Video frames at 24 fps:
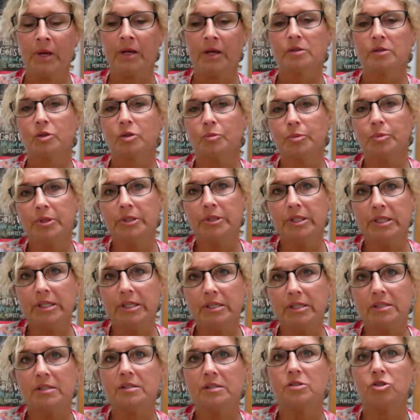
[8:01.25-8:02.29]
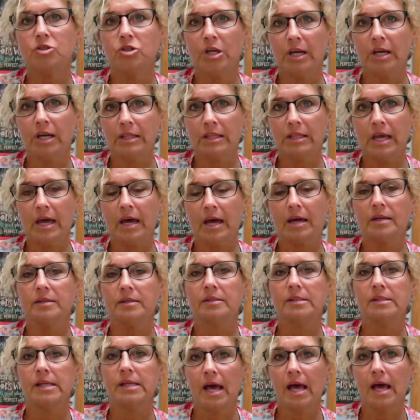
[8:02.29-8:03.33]
So please check that,
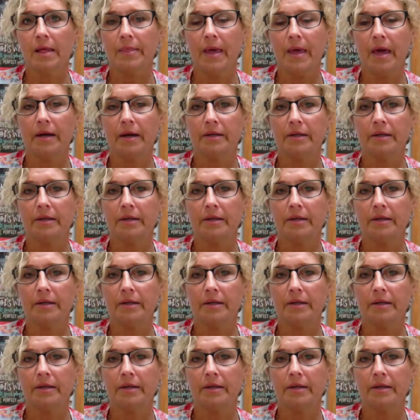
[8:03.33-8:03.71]
sign that,